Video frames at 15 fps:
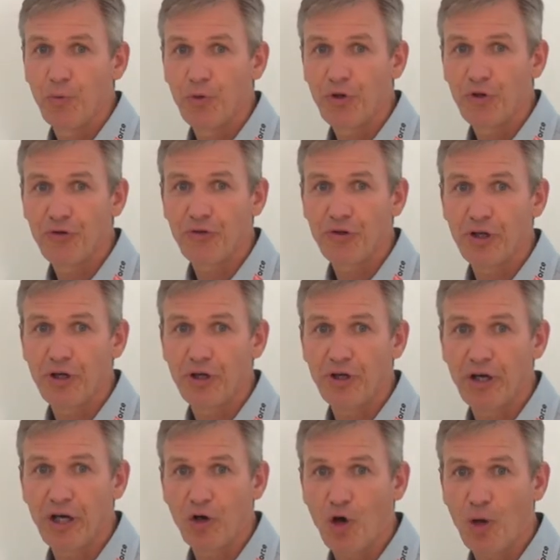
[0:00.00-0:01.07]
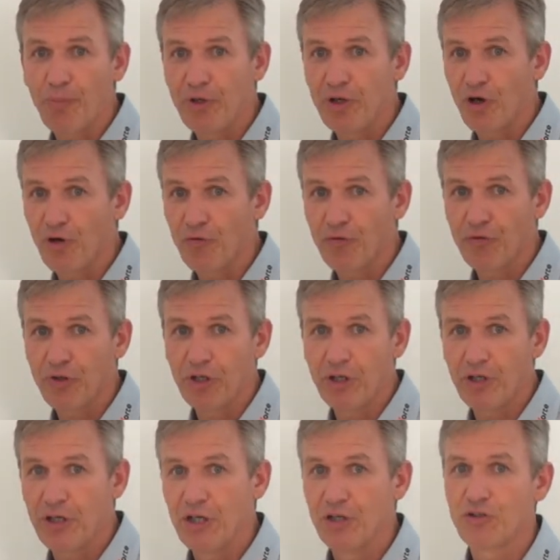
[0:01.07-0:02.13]
with a copy of
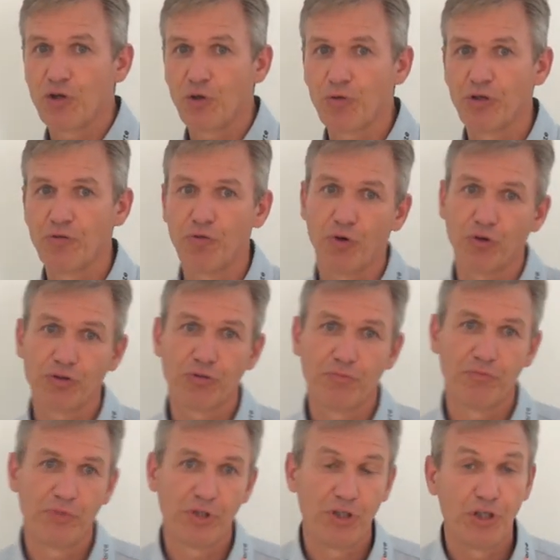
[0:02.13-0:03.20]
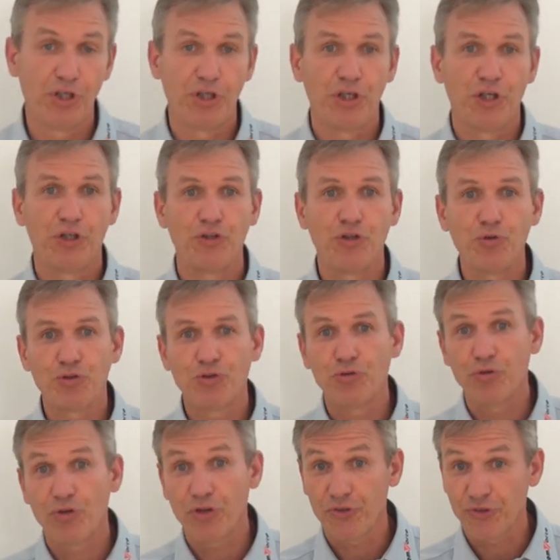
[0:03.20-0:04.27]
the token board. Due
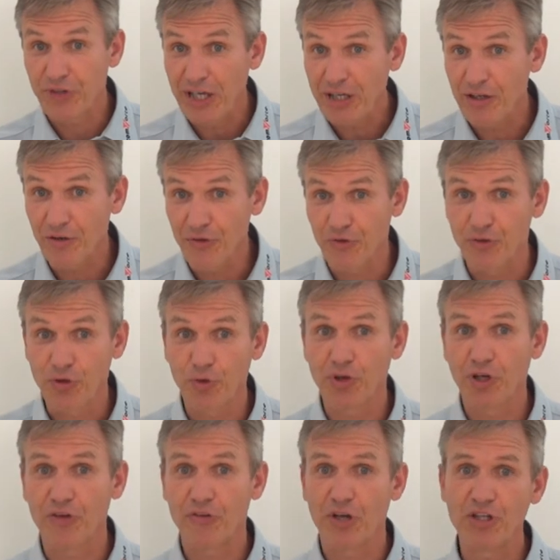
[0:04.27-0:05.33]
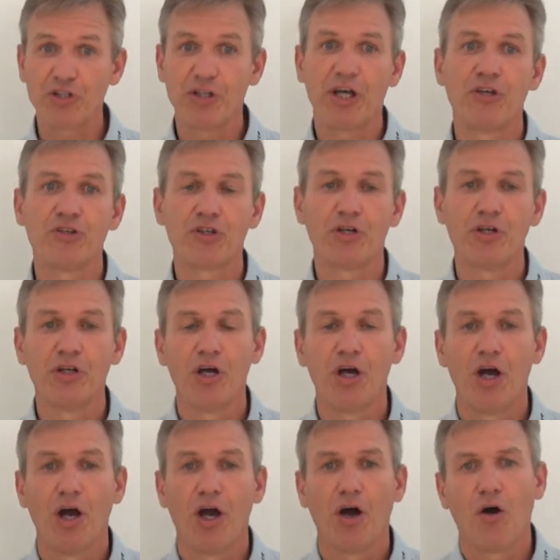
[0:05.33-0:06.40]
to the stateless tokenization engine,
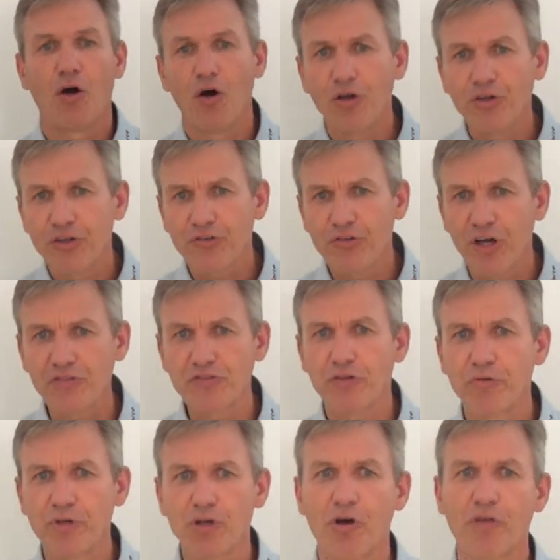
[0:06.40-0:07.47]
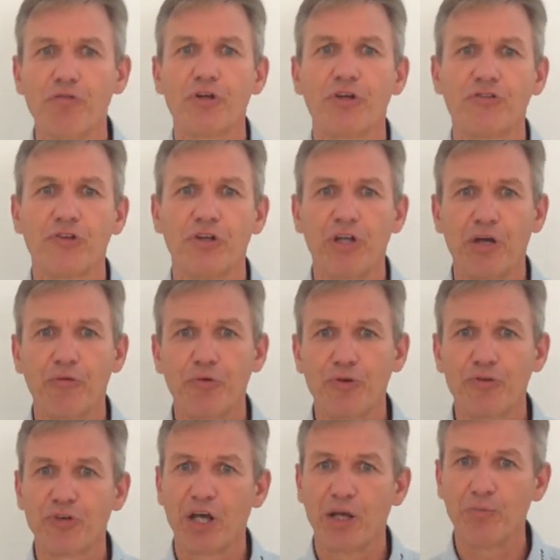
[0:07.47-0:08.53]
all disaster recovery
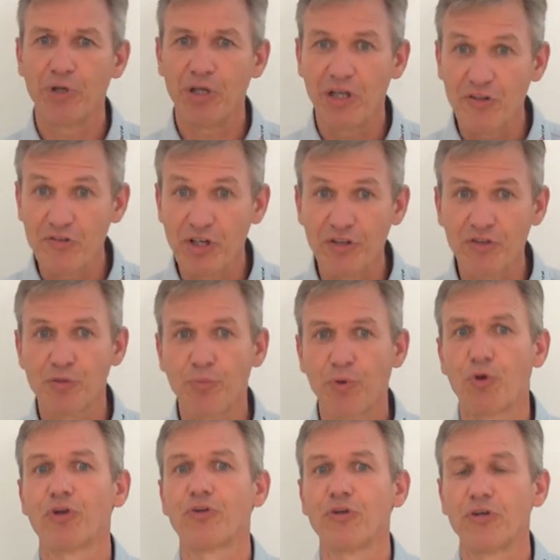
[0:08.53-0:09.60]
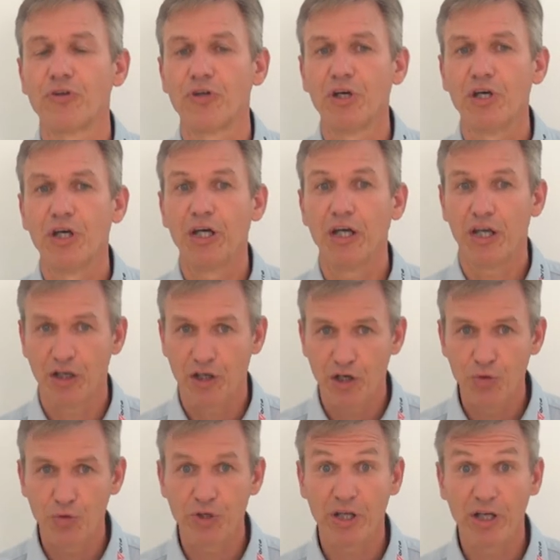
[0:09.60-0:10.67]
scenarios can be easily supported,
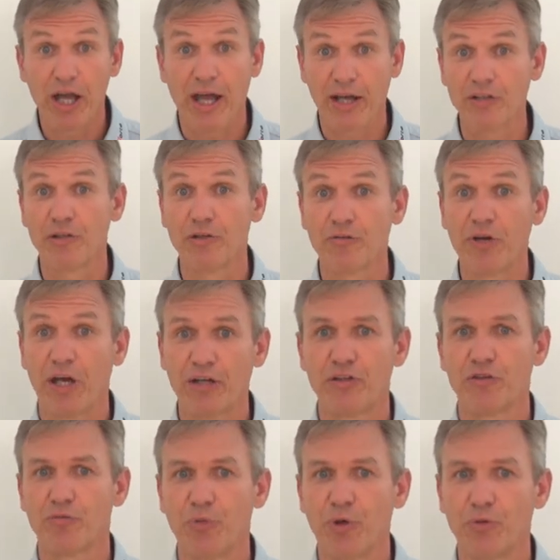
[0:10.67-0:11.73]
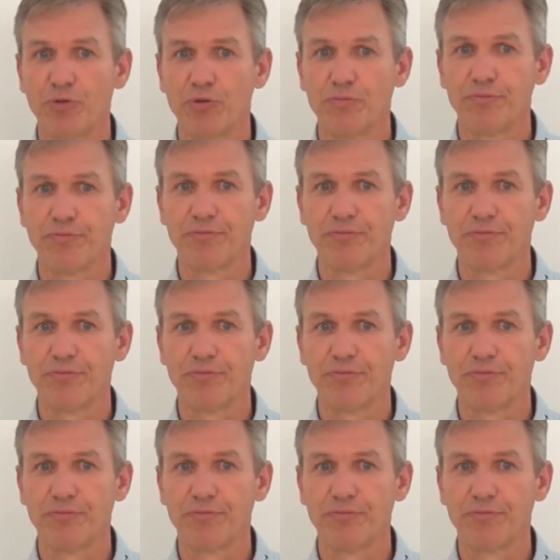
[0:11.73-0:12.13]
including active-active mode.